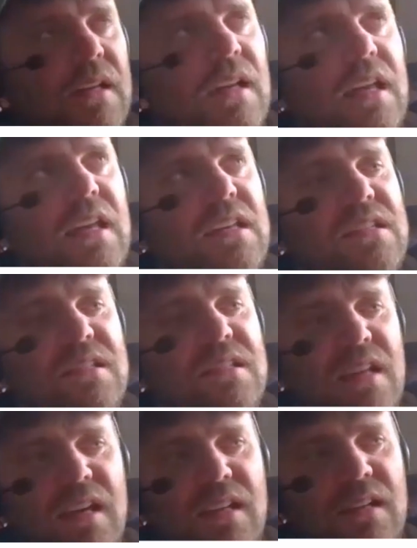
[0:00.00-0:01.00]
He
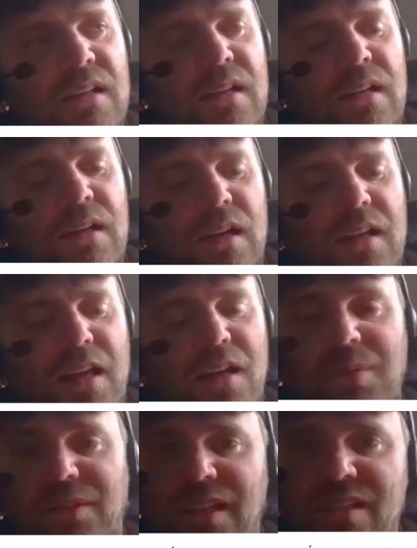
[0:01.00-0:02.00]
said,
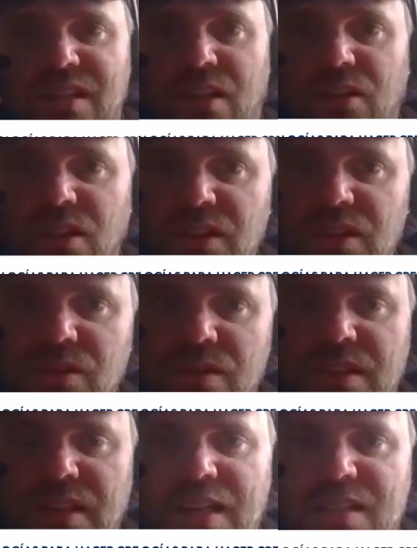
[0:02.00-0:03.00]
"Accountability is the glue
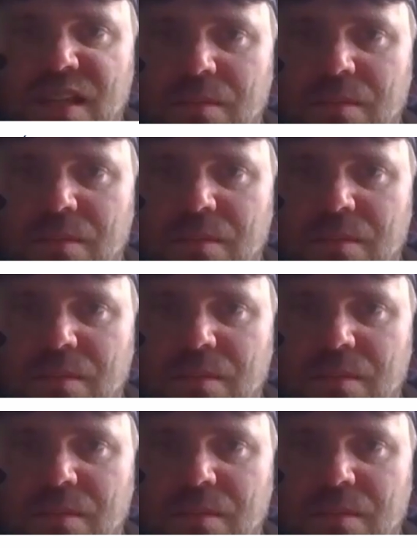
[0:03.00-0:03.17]
that ties